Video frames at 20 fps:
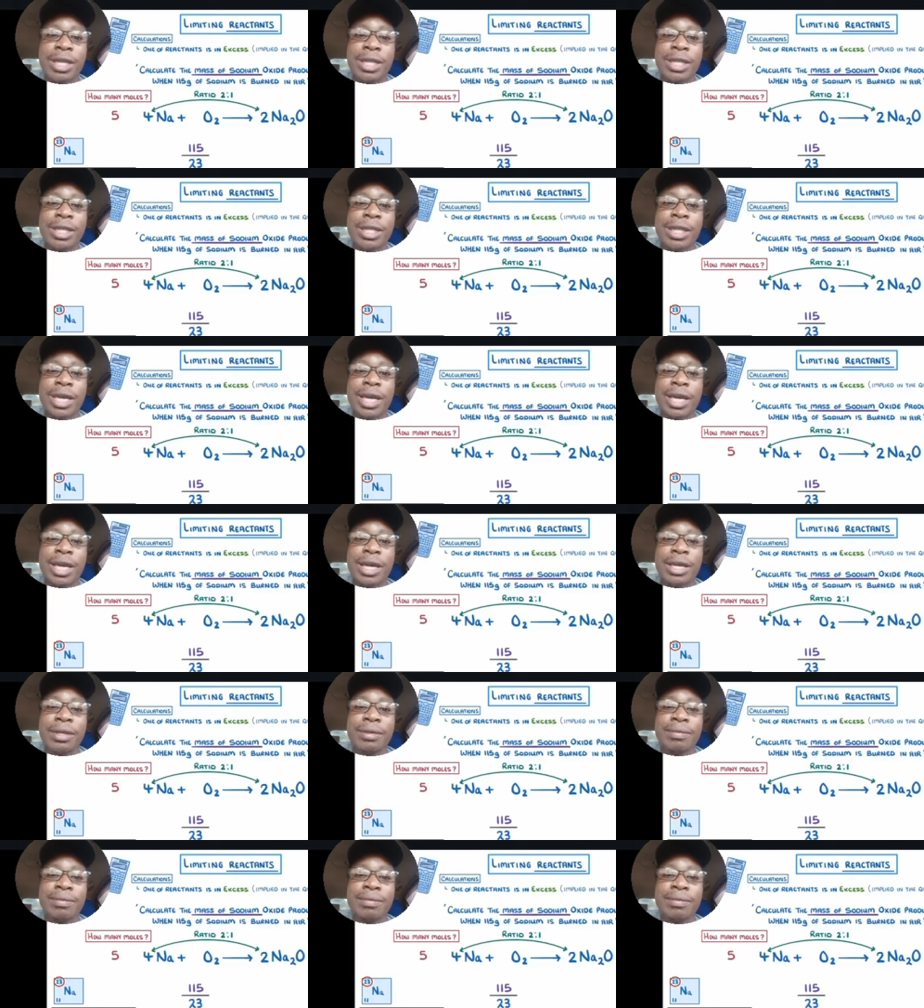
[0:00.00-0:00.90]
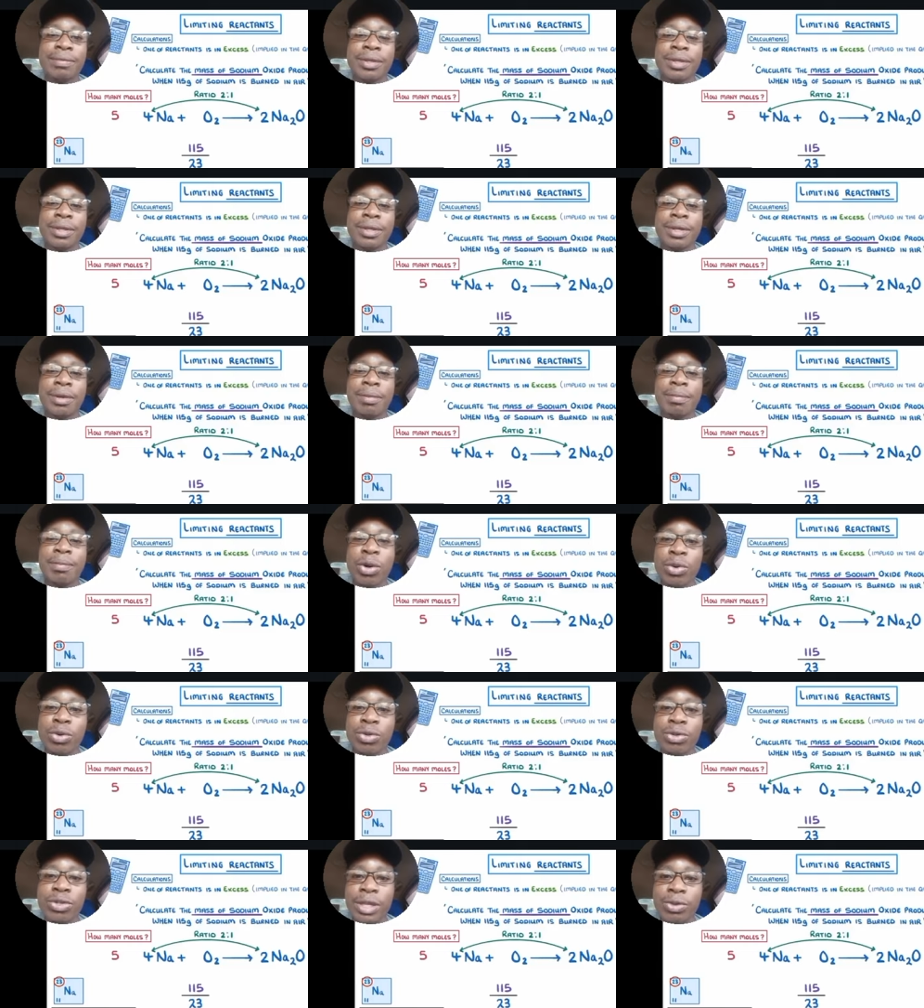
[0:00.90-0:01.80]
the
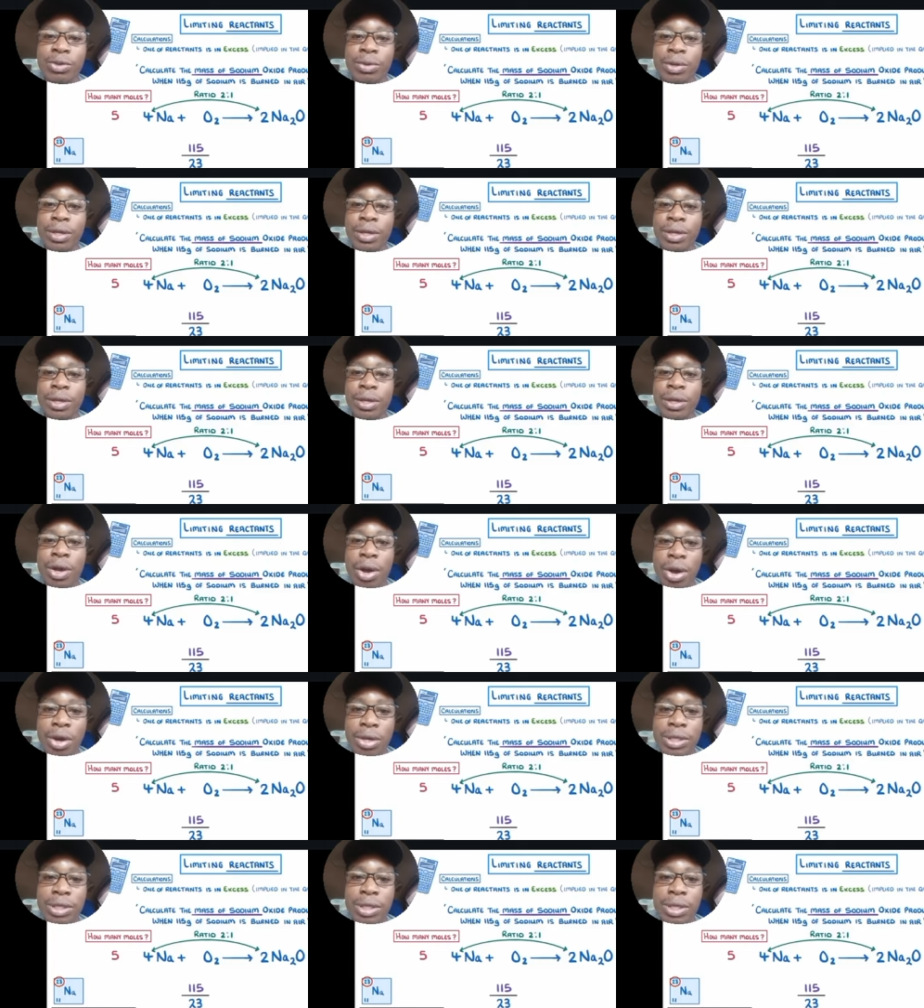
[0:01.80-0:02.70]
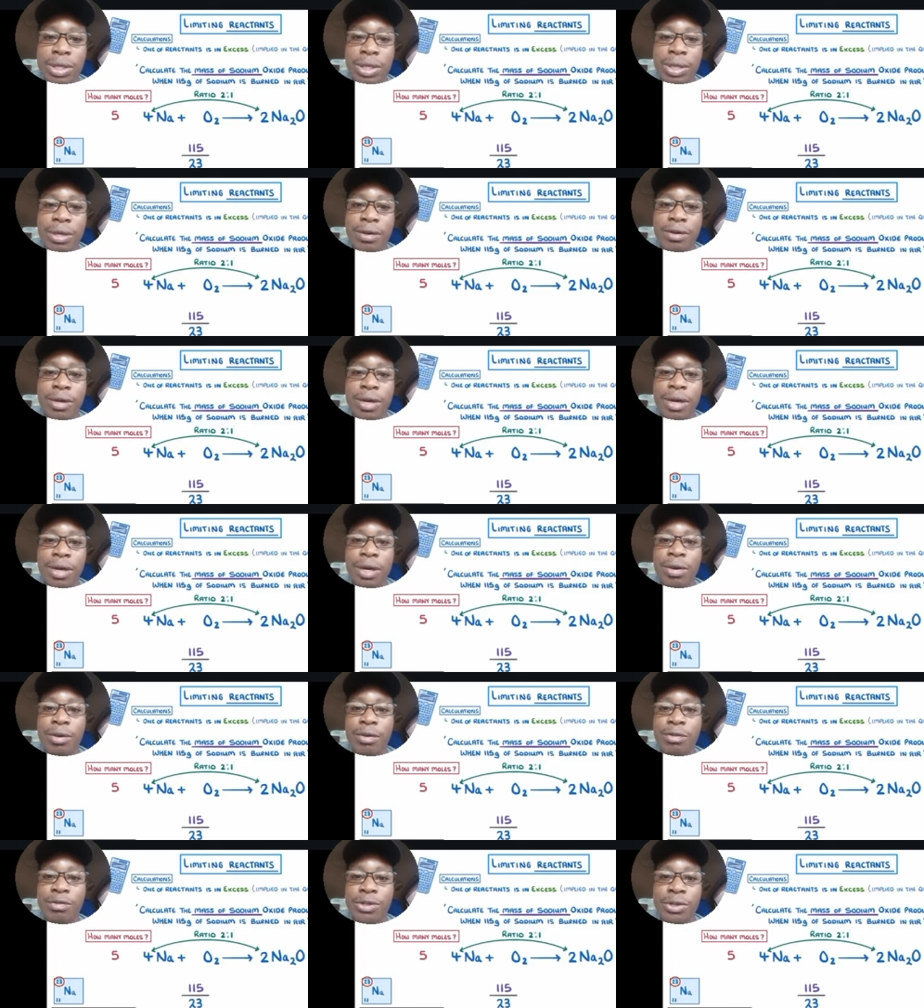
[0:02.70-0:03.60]
moles that we got
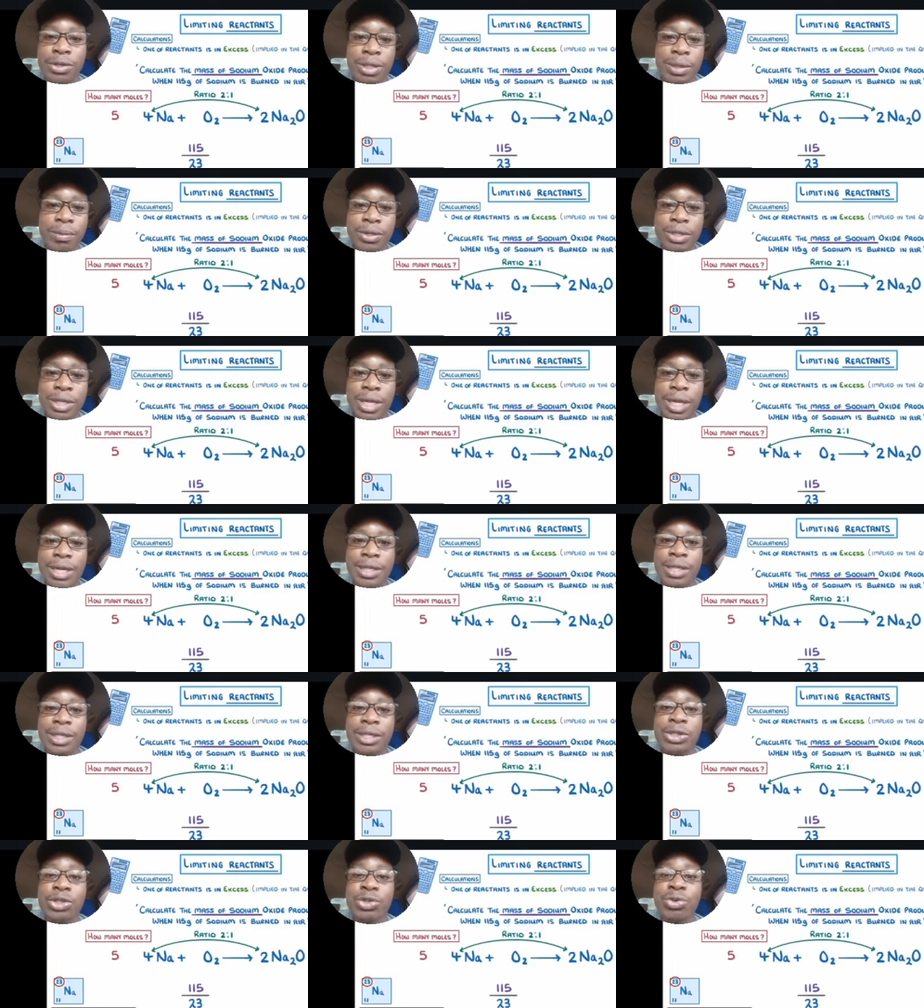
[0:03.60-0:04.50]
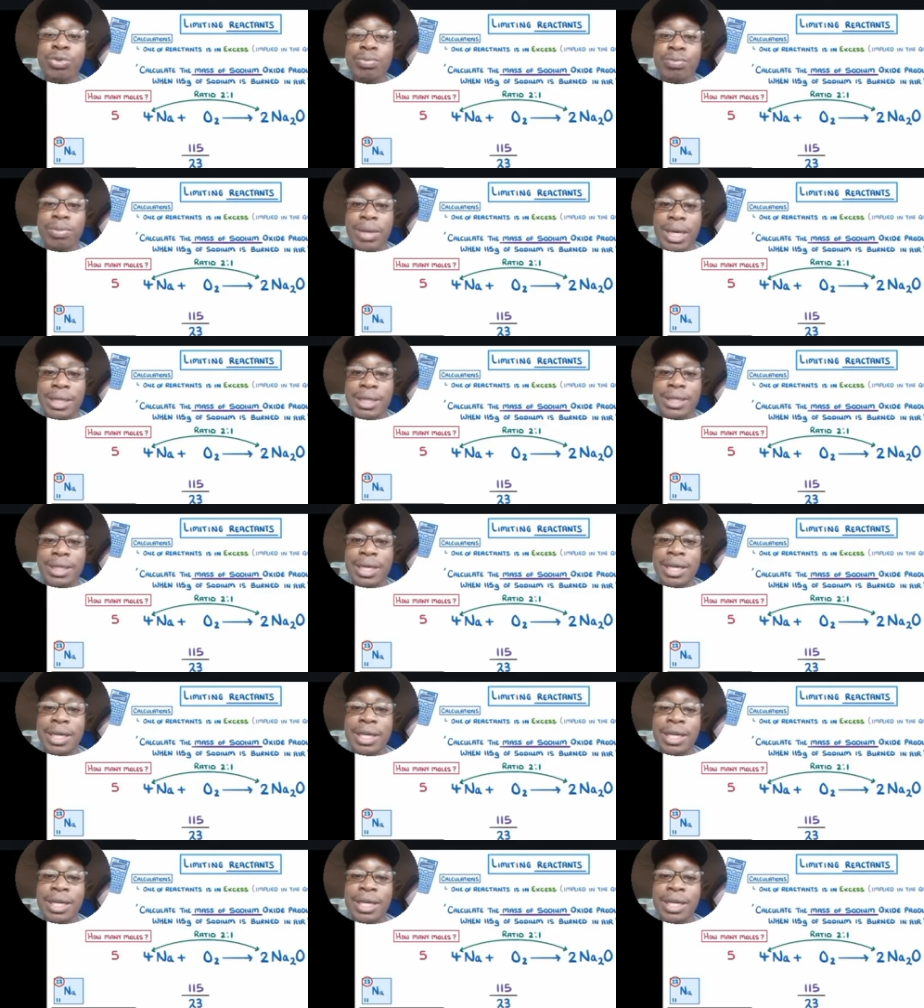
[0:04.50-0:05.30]
of sodium oxide to mass.